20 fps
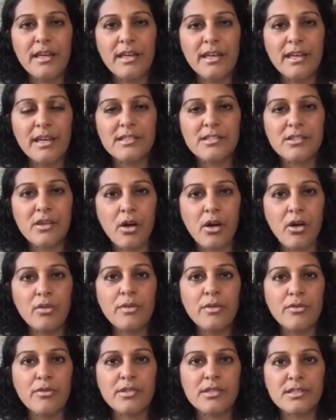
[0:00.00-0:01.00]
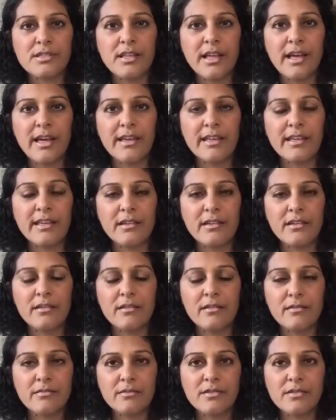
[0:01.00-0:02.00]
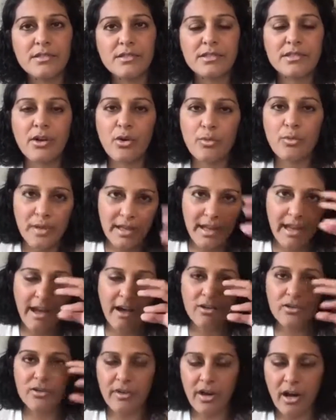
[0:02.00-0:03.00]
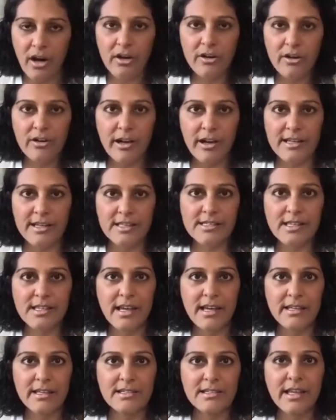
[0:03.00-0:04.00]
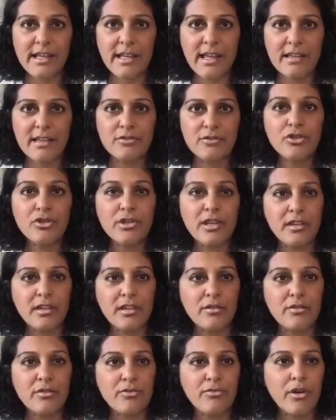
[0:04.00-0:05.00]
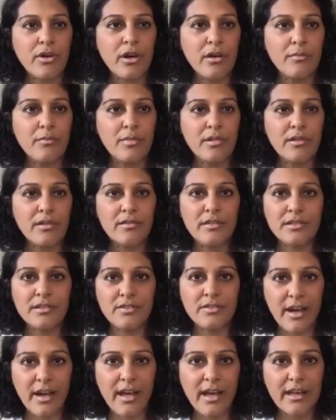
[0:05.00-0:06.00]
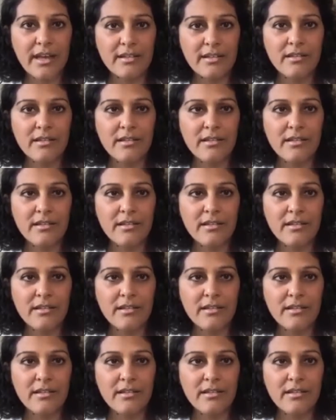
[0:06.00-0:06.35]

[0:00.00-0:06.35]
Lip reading: it's almost like scoping out of our eyesight and looking from the divine